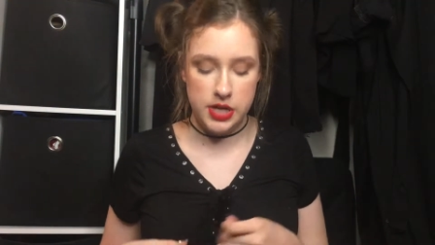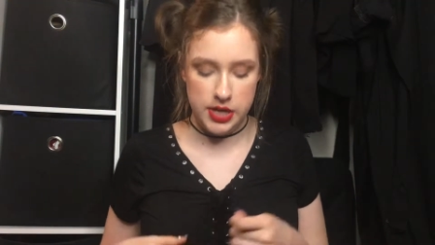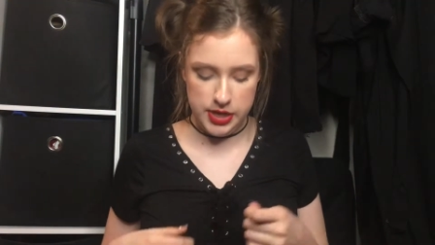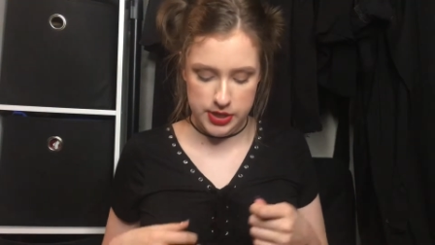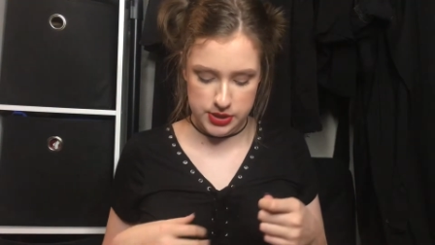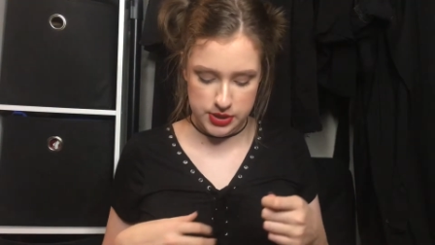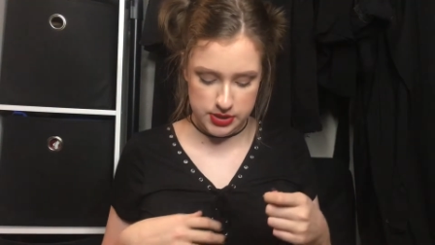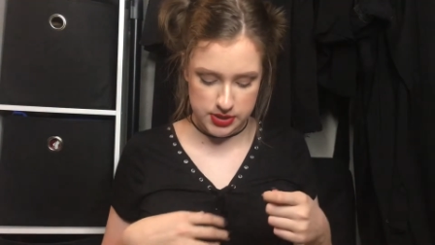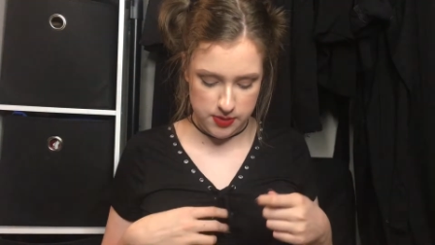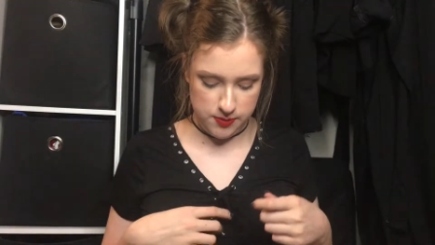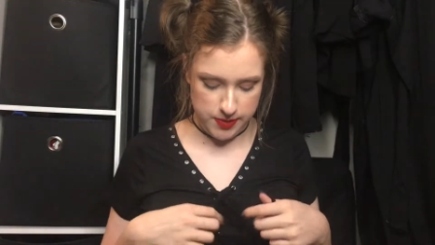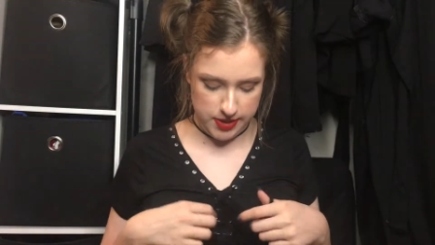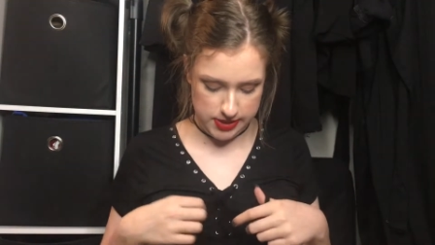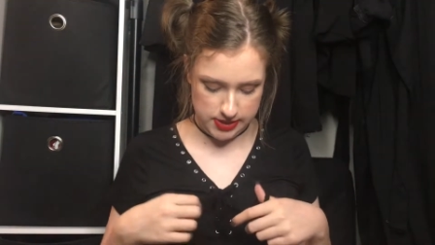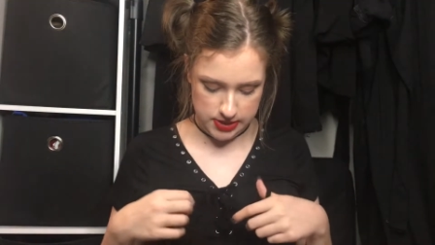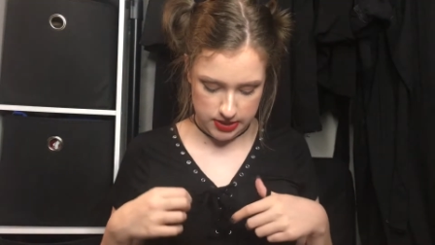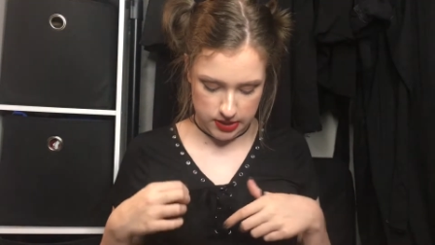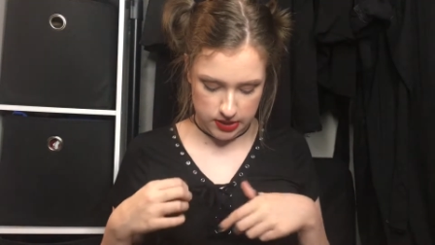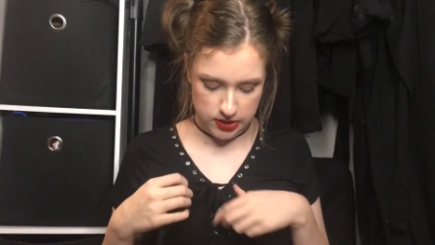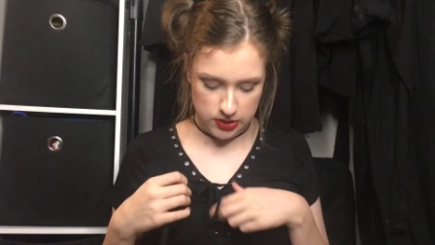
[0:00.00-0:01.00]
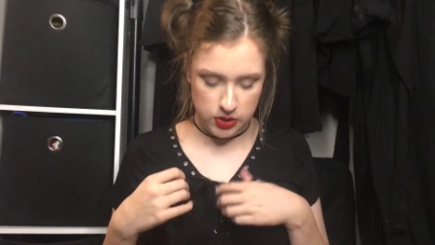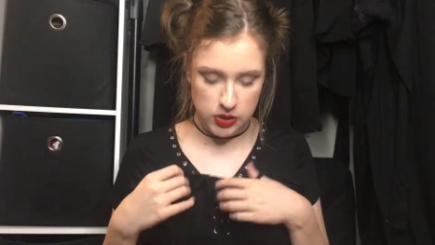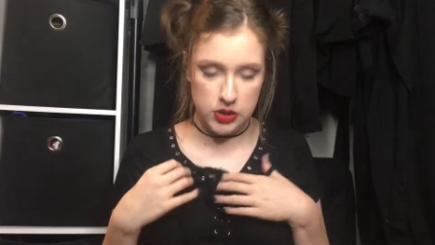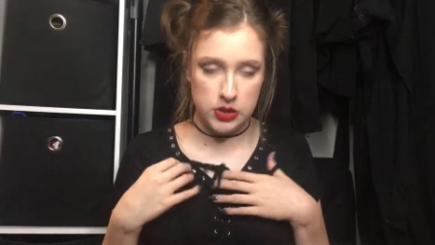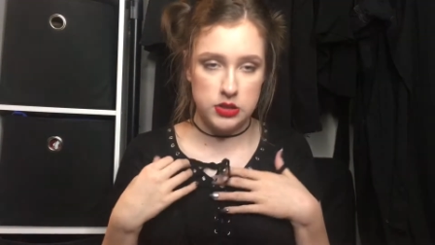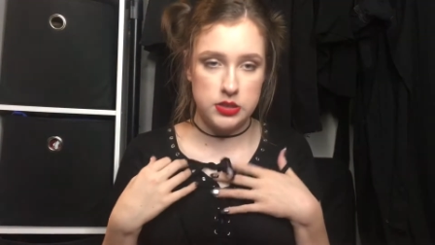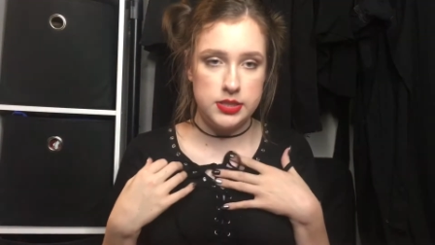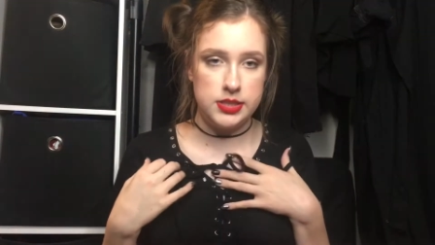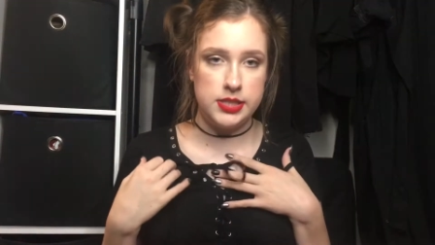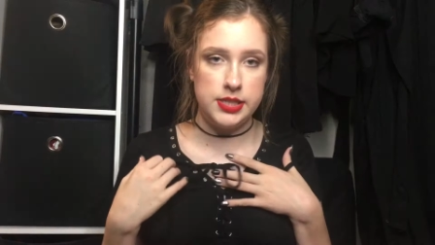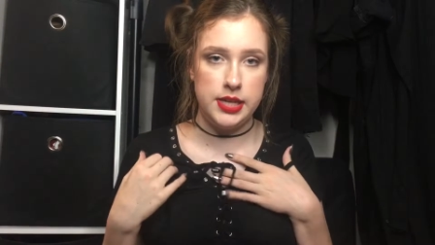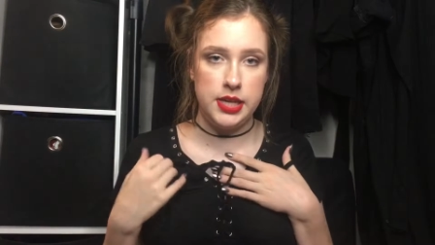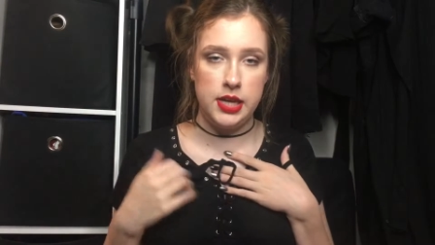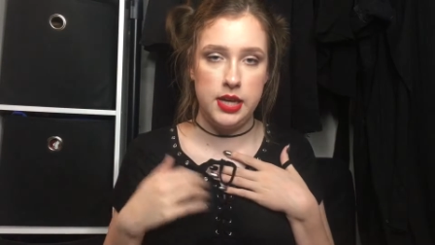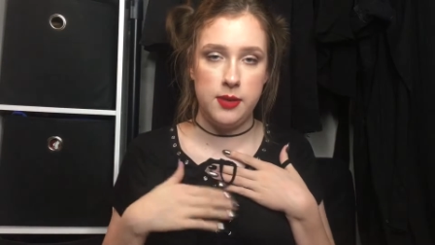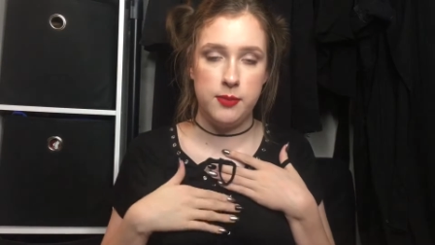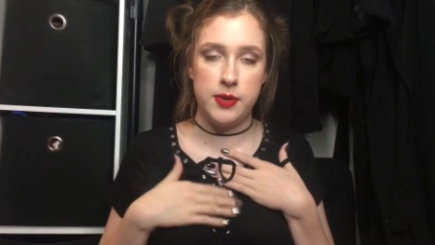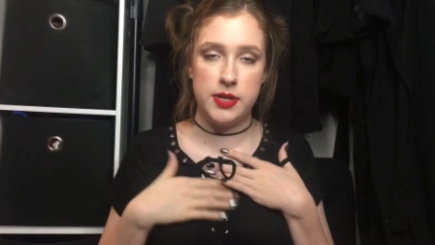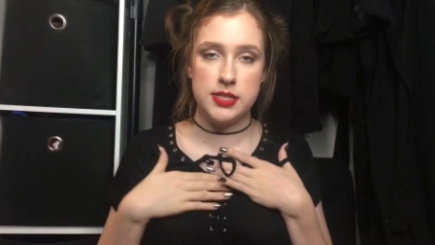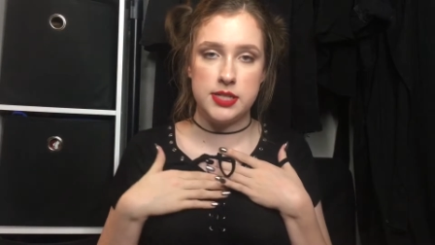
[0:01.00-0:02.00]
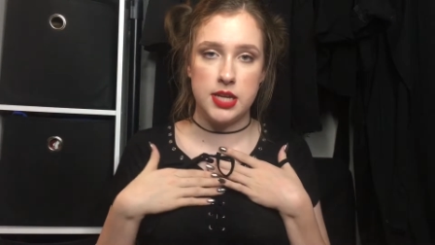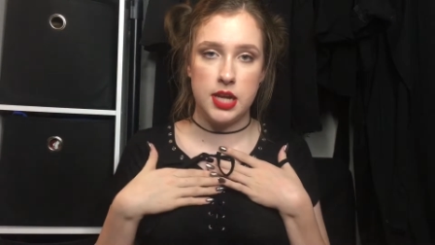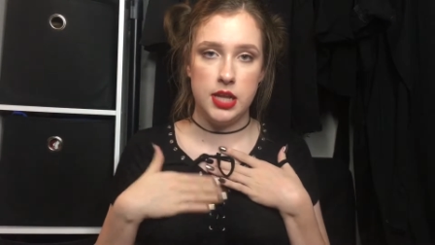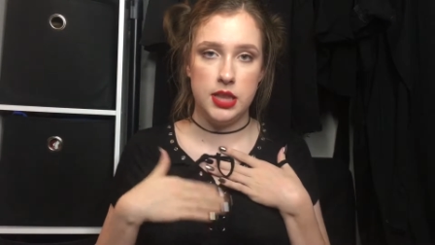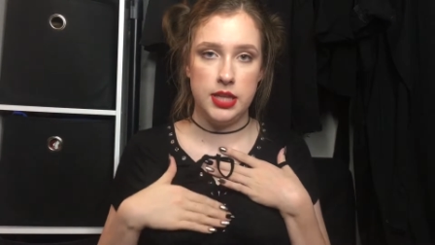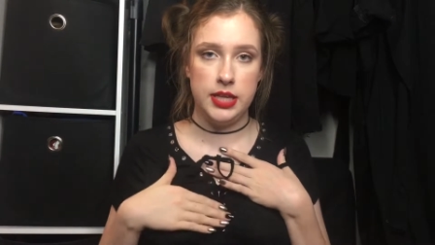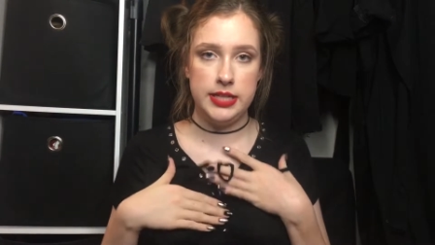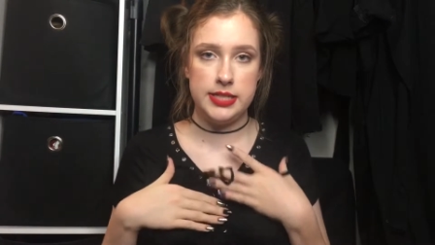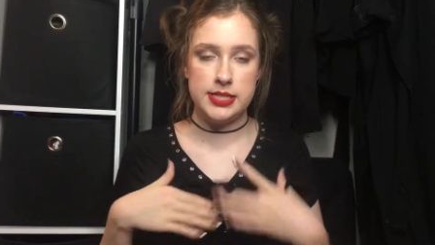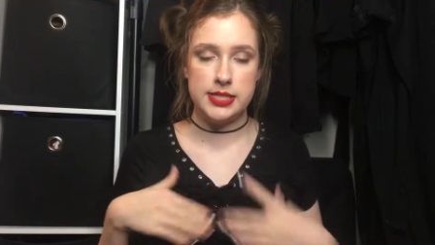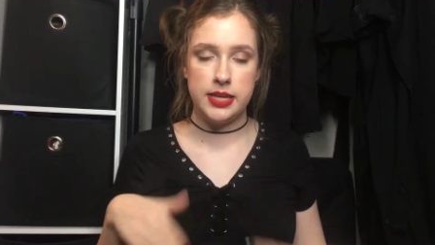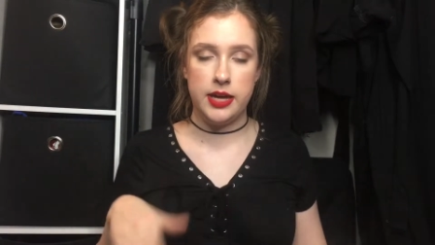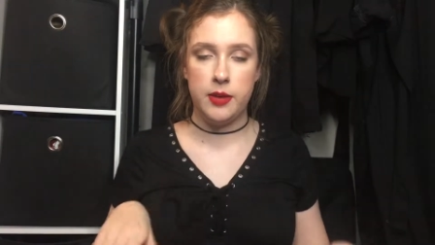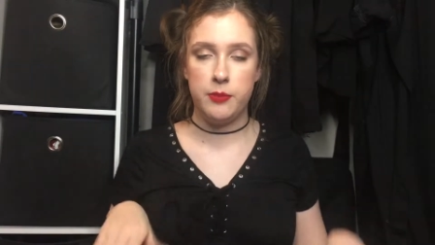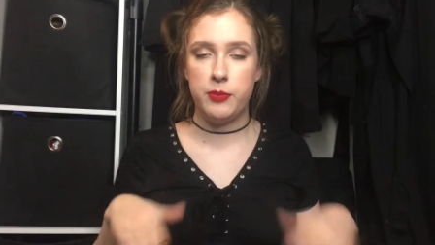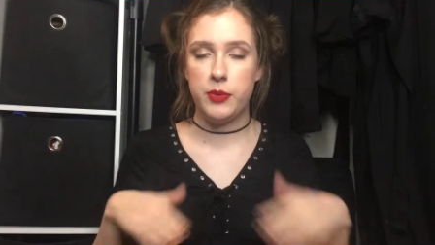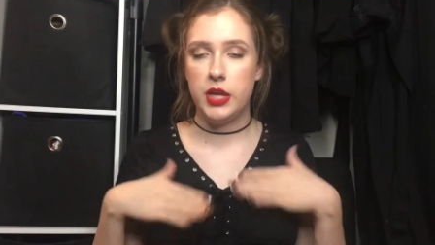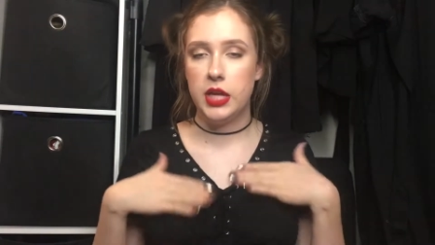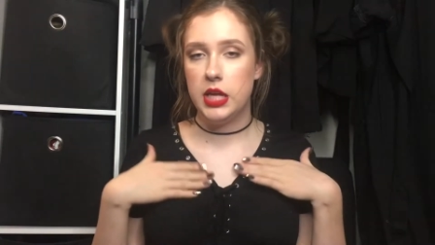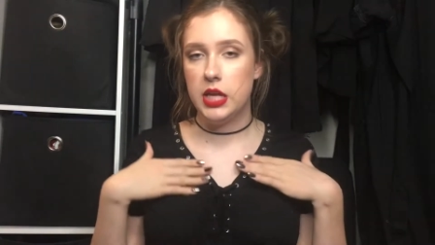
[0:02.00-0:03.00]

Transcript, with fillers: It's just a basic little tee, but it's got a lace up